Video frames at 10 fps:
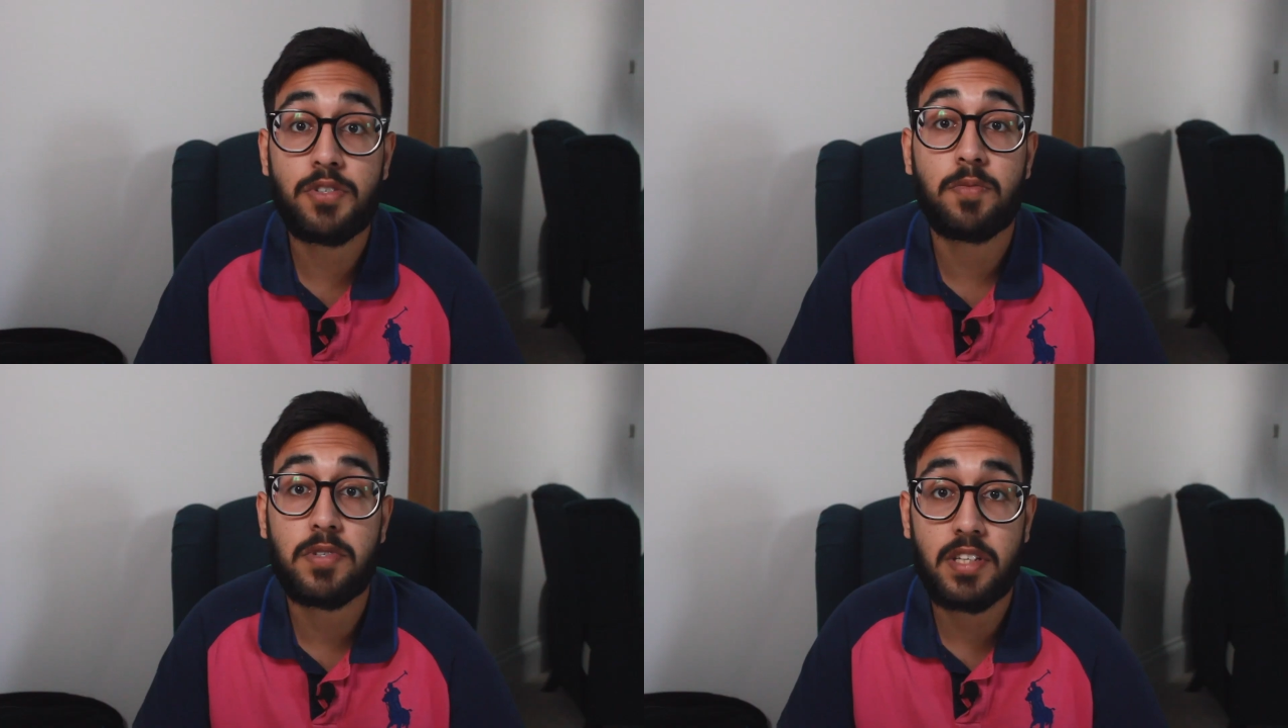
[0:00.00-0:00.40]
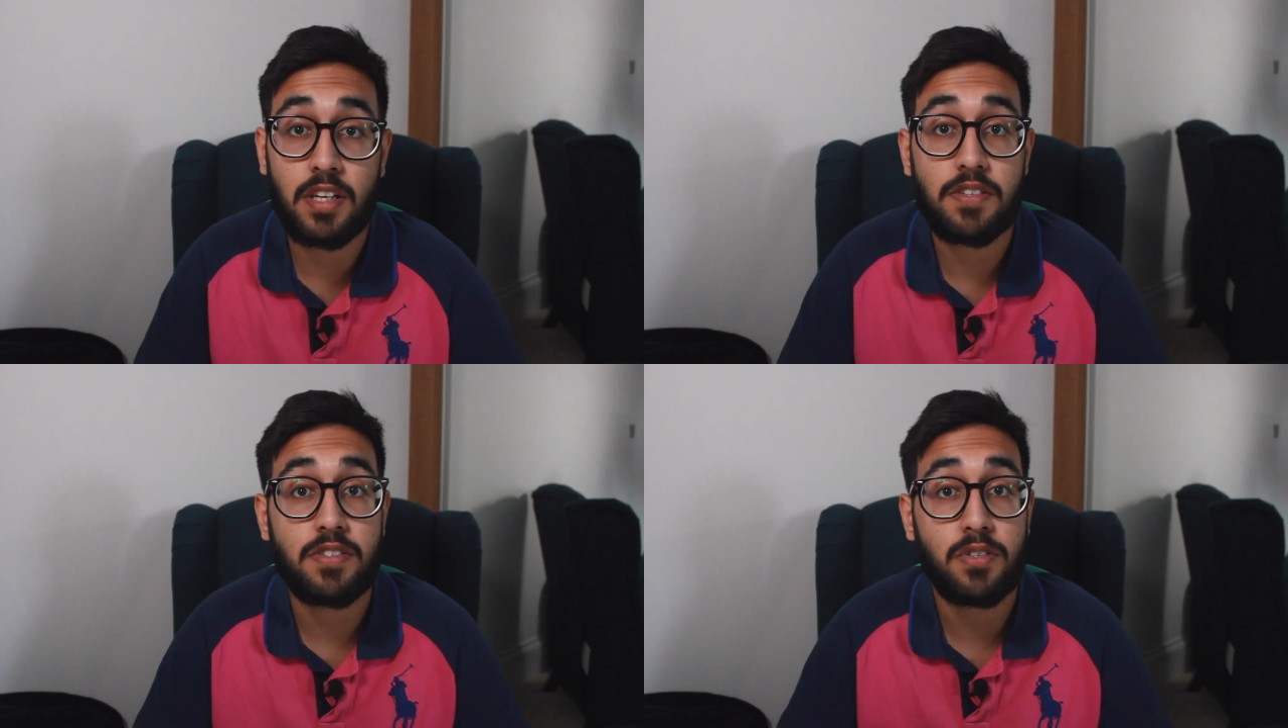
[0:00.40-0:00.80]
your
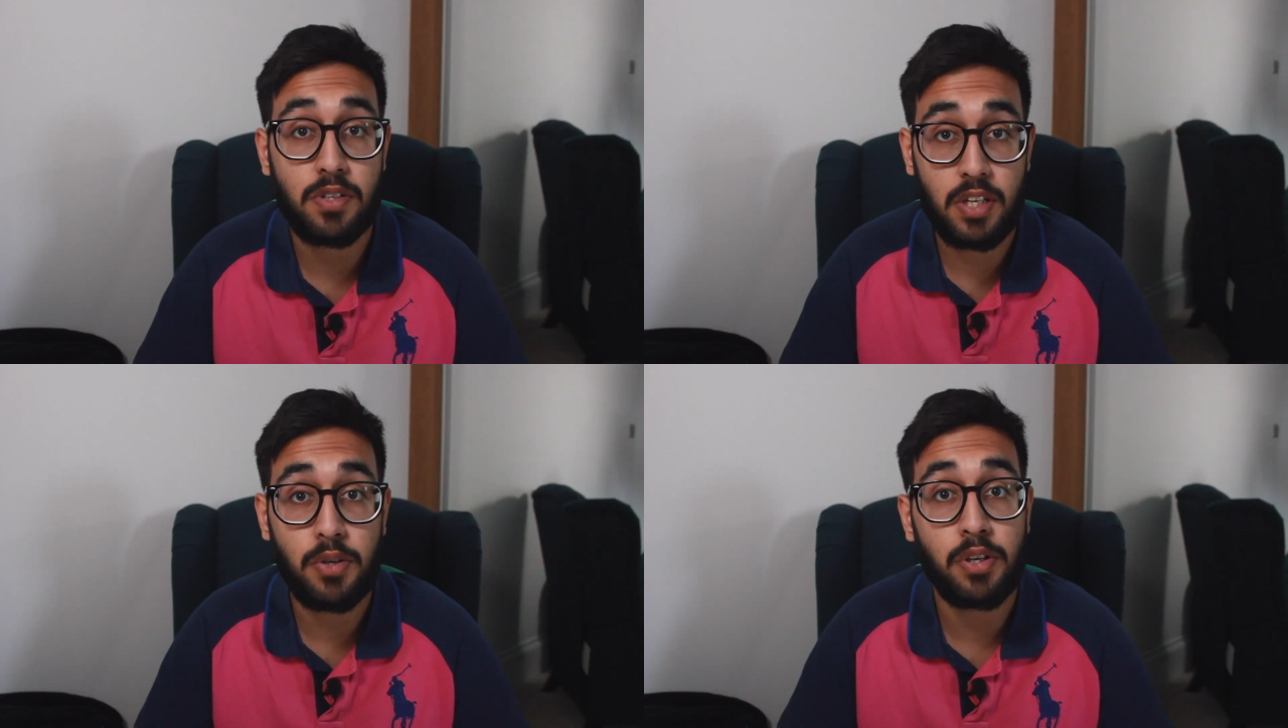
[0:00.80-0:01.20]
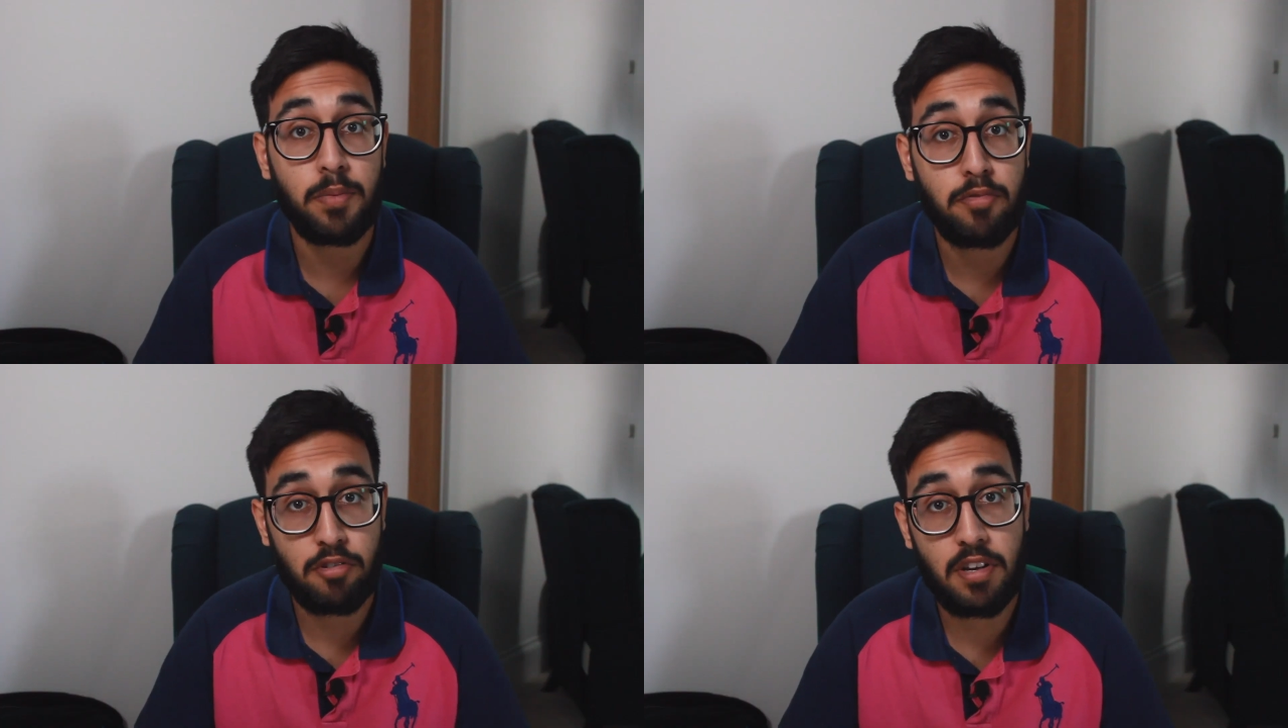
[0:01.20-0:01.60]
mistakes so that you can
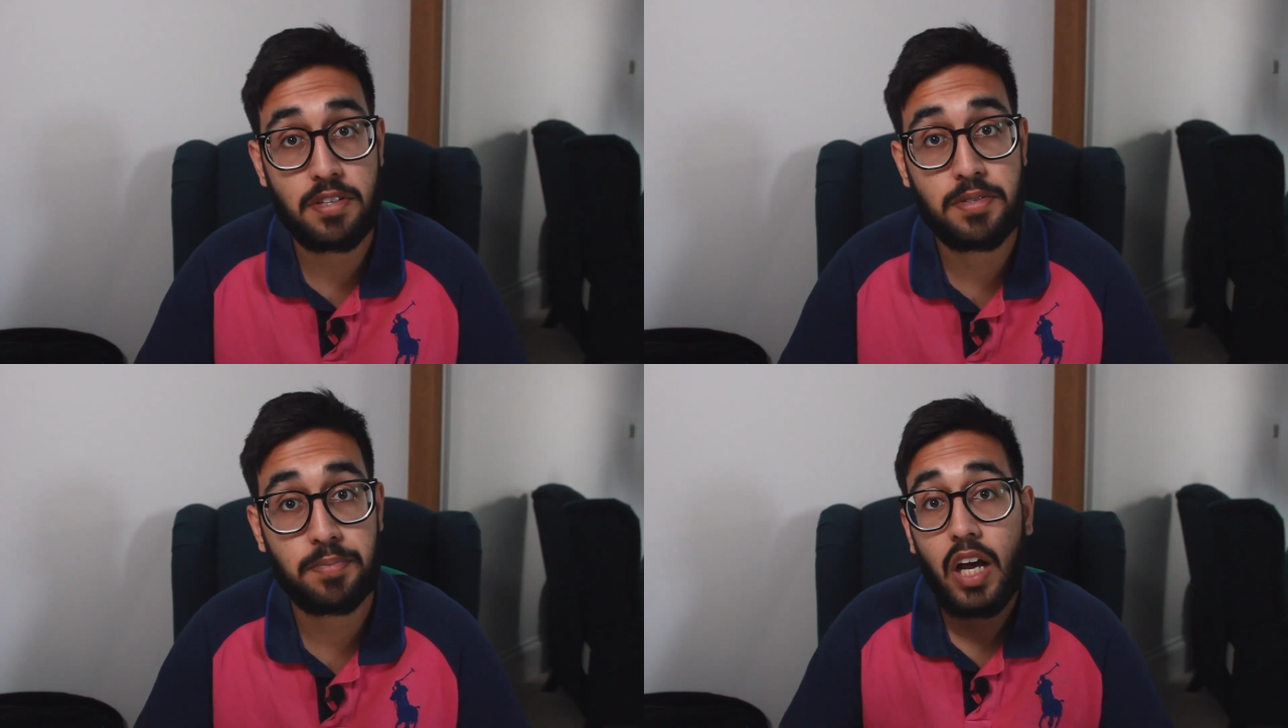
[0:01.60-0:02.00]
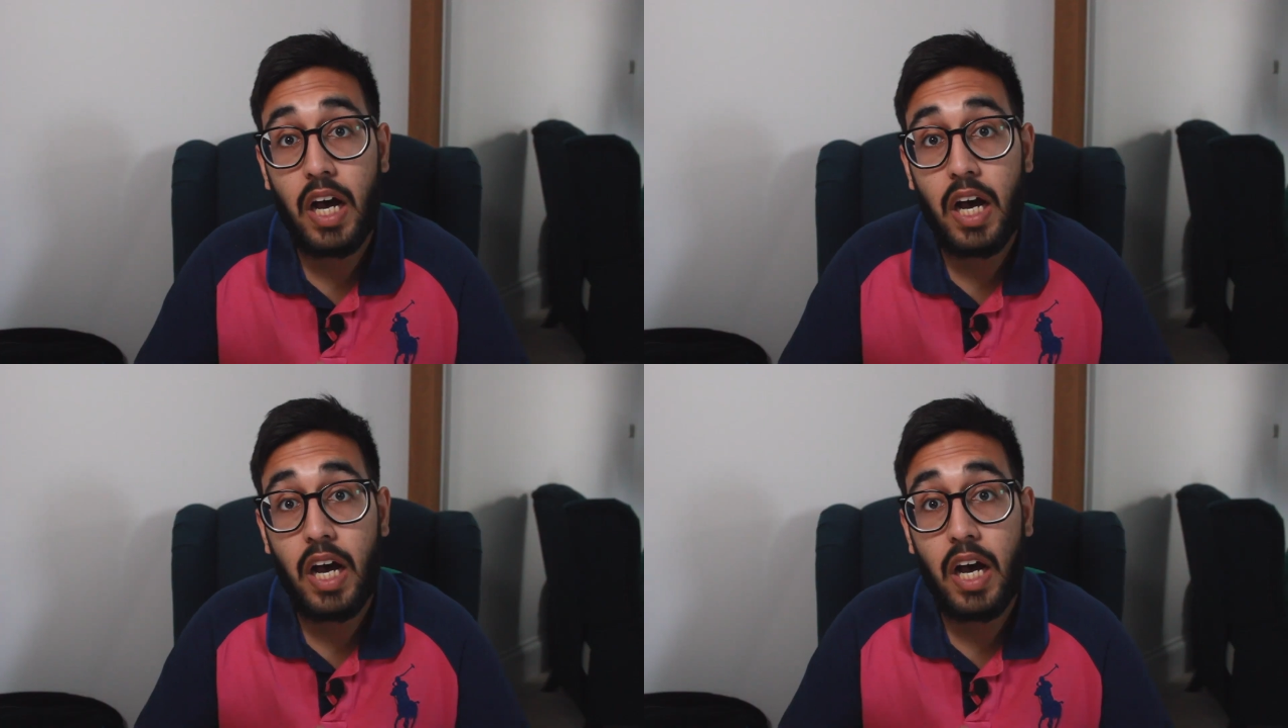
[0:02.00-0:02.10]
progress.